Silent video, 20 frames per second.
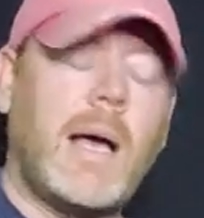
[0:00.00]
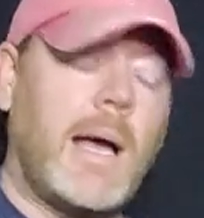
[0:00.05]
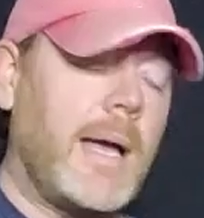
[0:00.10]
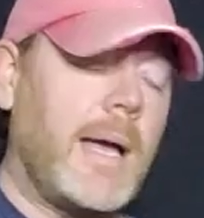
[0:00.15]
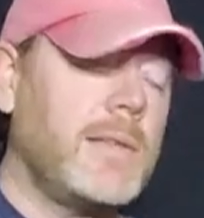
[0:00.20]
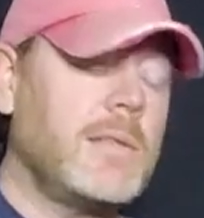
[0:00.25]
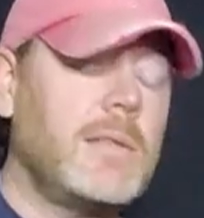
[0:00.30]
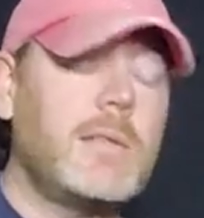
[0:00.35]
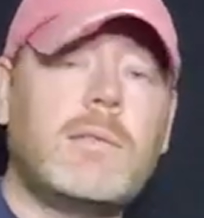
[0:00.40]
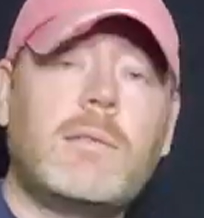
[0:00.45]

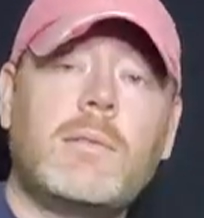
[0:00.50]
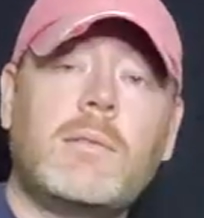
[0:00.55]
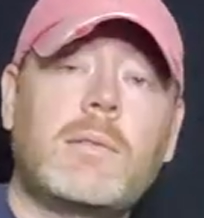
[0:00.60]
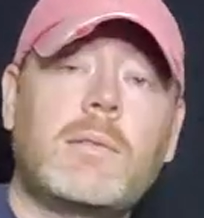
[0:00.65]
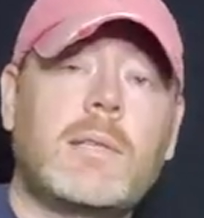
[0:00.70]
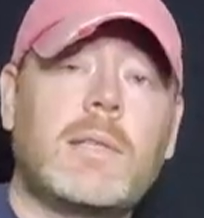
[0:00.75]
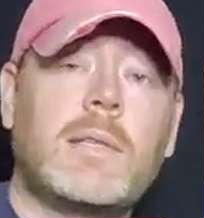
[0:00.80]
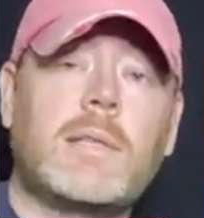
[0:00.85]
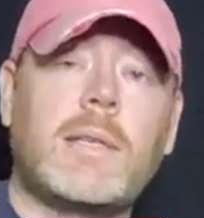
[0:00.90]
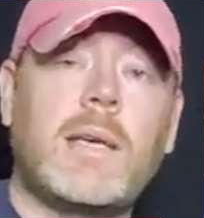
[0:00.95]
I just
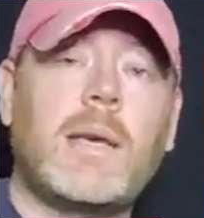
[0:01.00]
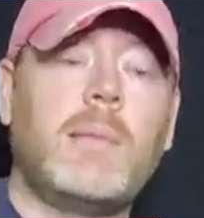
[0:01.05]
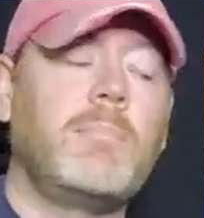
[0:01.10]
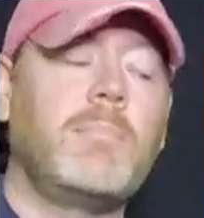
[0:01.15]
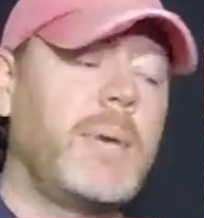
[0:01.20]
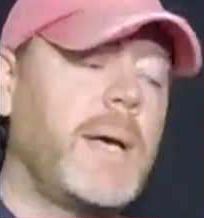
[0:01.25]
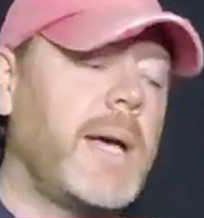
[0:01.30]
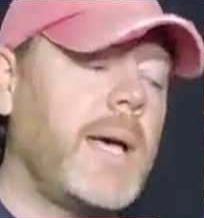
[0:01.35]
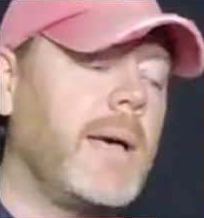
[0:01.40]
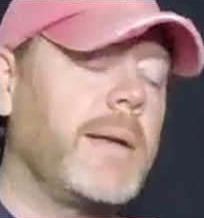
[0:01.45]
use the
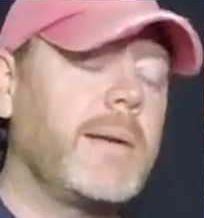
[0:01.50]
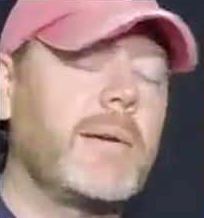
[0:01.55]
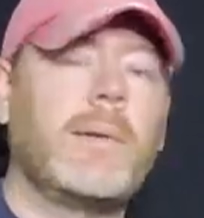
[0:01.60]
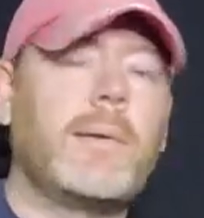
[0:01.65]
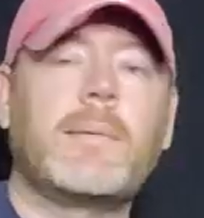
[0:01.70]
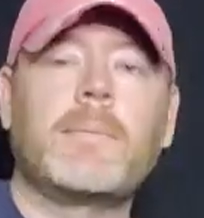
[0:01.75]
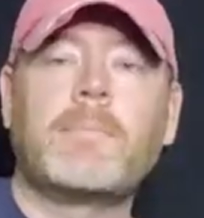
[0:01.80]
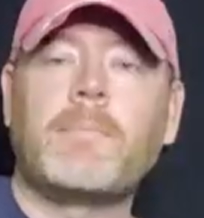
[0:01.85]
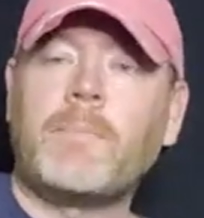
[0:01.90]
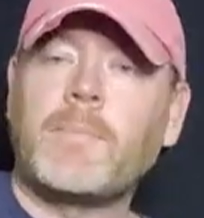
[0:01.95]
same
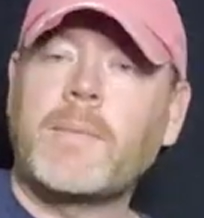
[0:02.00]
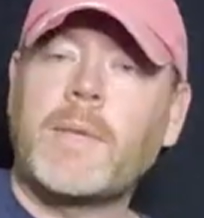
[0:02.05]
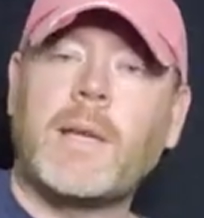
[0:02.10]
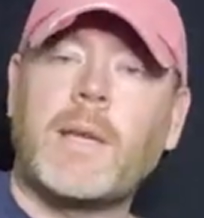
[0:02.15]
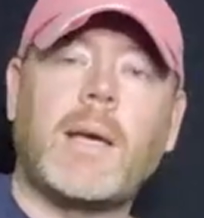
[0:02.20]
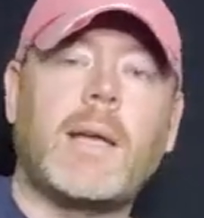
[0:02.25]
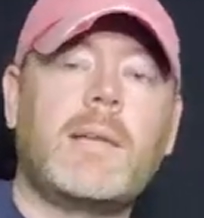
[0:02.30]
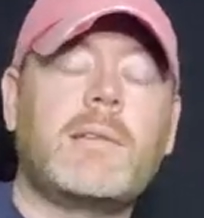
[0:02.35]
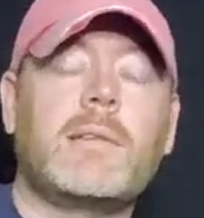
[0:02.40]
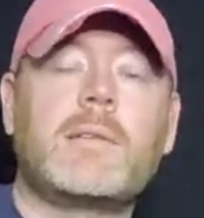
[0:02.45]
pattern
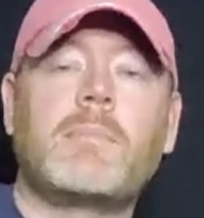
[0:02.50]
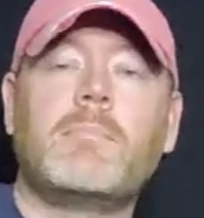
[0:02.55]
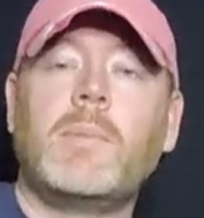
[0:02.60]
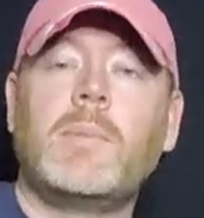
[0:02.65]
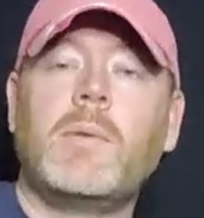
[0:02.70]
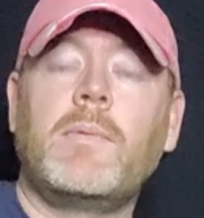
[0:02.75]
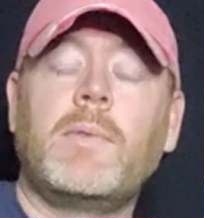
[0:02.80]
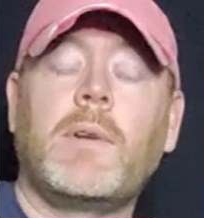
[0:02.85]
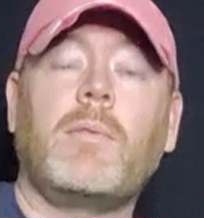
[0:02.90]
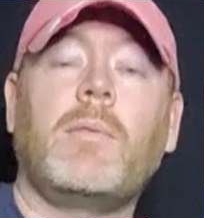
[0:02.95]
and I just
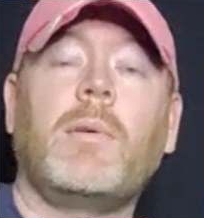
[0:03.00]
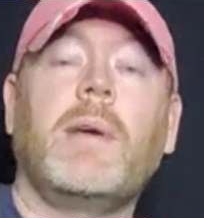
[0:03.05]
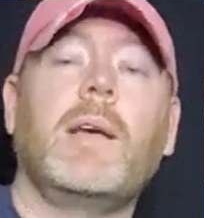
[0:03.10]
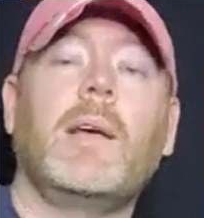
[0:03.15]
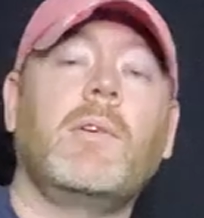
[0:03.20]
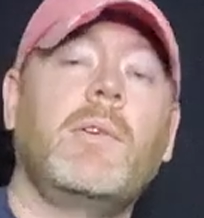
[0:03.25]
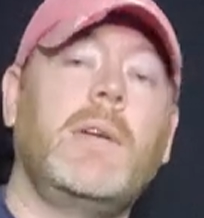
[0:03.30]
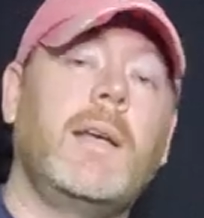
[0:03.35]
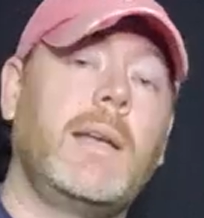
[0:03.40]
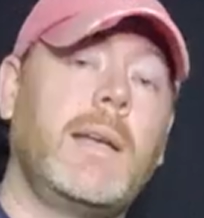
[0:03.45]
move it
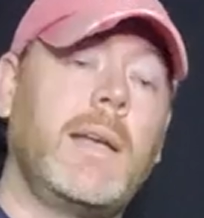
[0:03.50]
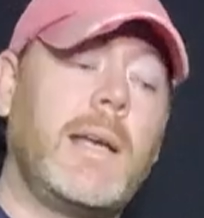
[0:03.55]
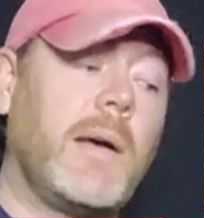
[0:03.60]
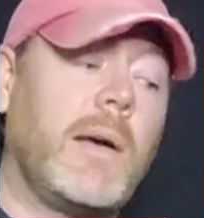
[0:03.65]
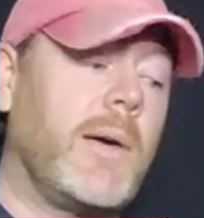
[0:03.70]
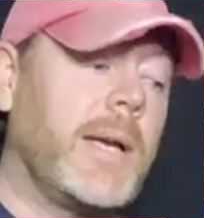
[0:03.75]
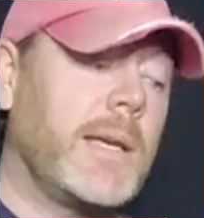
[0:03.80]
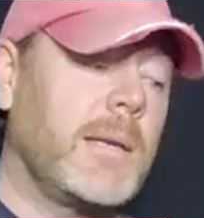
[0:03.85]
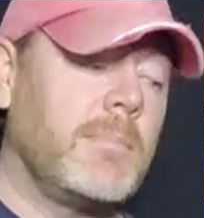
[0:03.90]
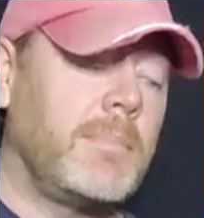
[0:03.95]
around, and
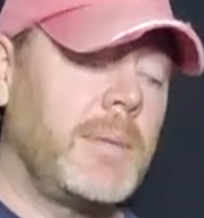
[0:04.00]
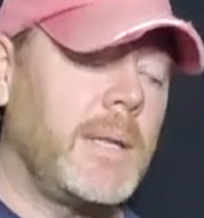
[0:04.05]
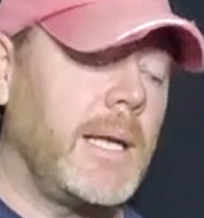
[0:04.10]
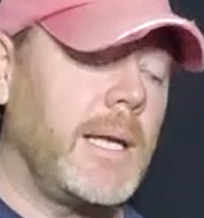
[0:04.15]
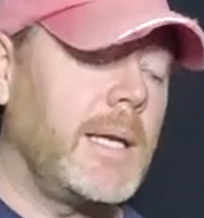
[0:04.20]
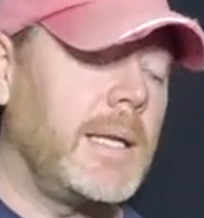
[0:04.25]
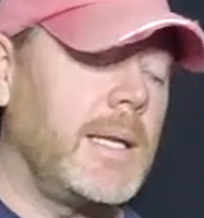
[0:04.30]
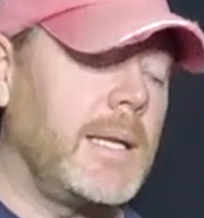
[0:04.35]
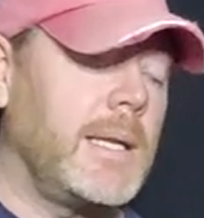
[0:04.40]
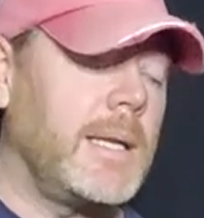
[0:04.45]
now I can
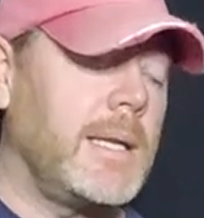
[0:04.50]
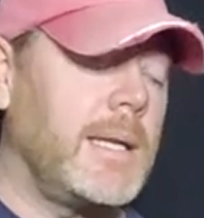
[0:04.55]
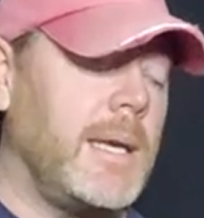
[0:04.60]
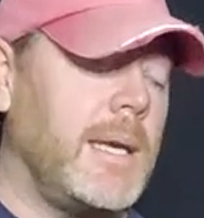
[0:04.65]
play in any